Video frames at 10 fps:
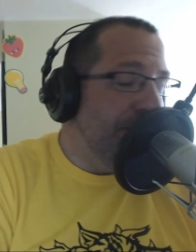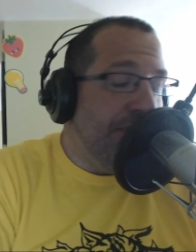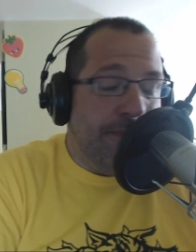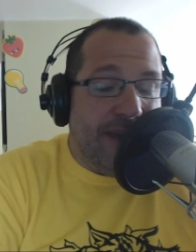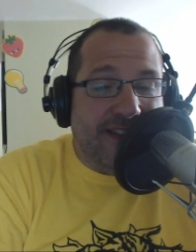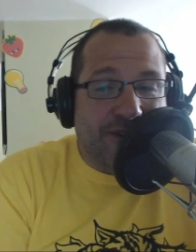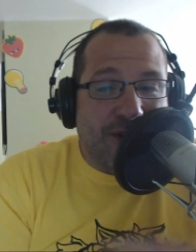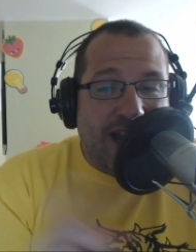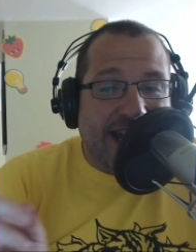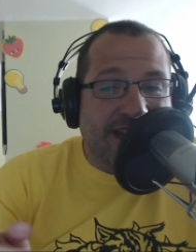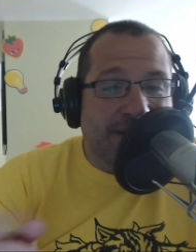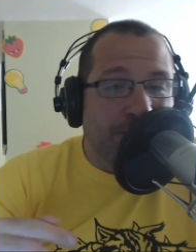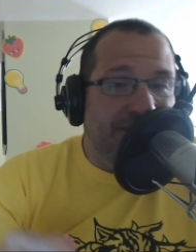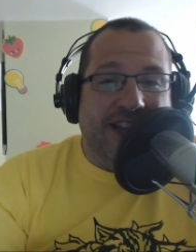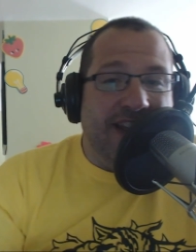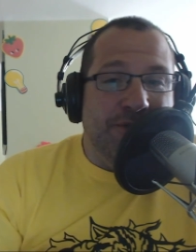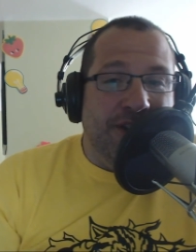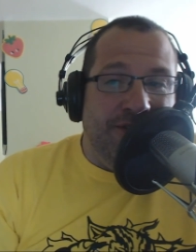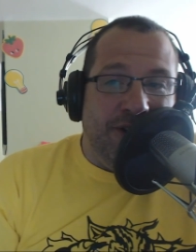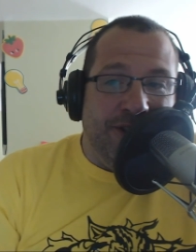the biggest great idea was to get
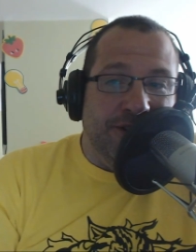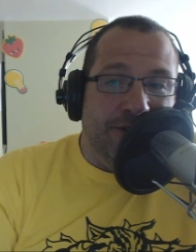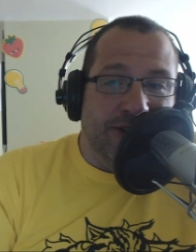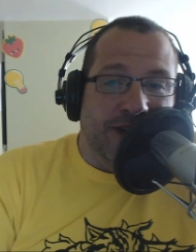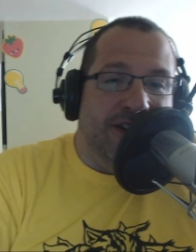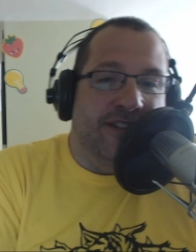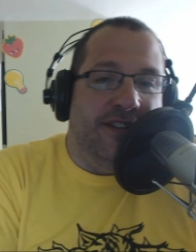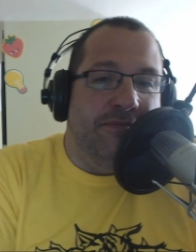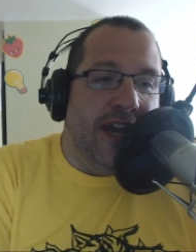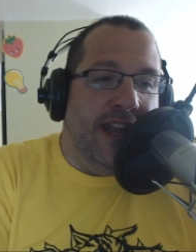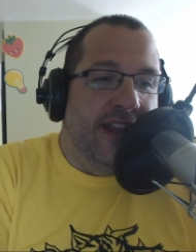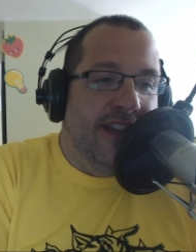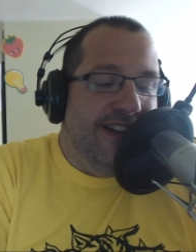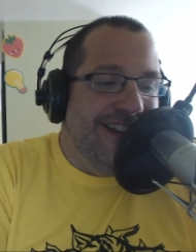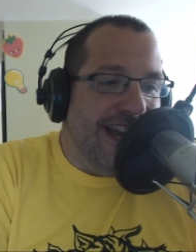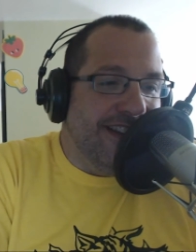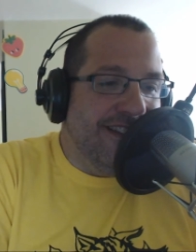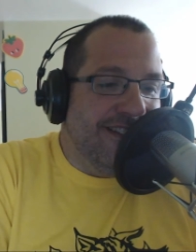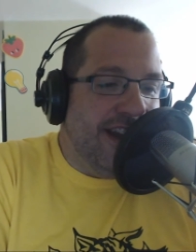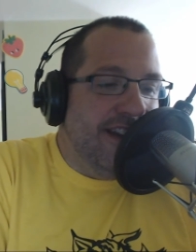rid of all the lore cards in my
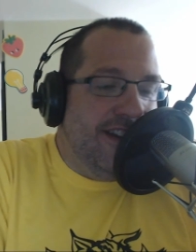tactics deck.